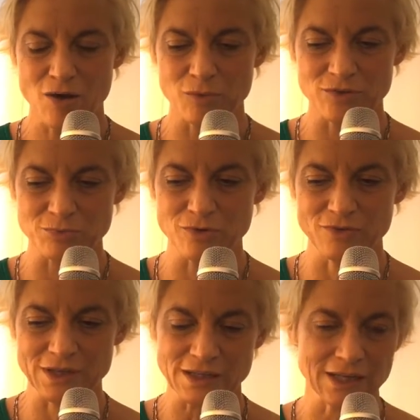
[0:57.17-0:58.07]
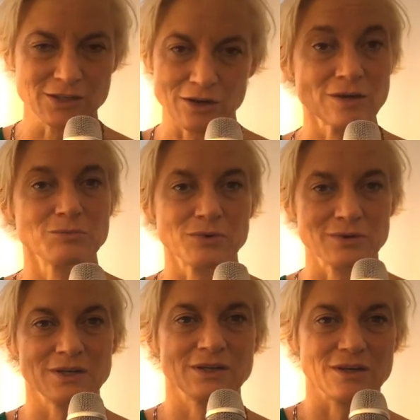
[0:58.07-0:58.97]
almost moving like
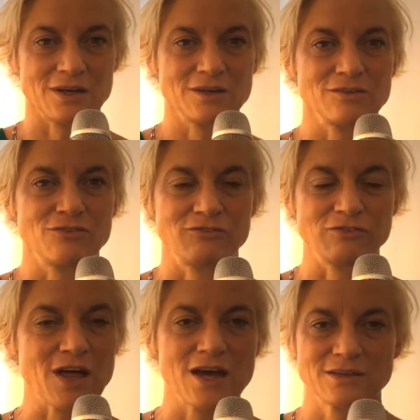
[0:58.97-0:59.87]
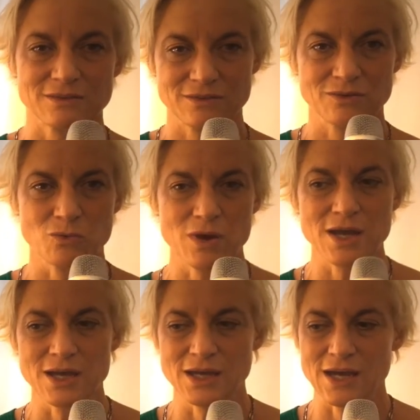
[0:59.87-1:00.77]
cardboard in a kind of flat
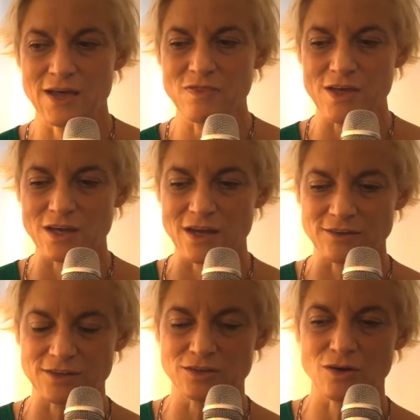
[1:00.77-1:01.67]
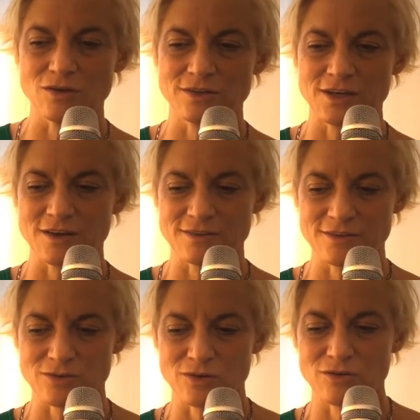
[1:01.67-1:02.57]
way. And then as it goes, he
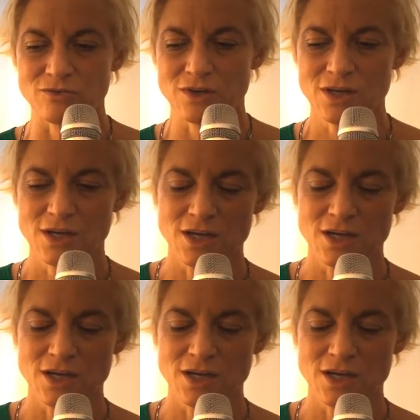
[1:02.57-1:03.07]
has this sort of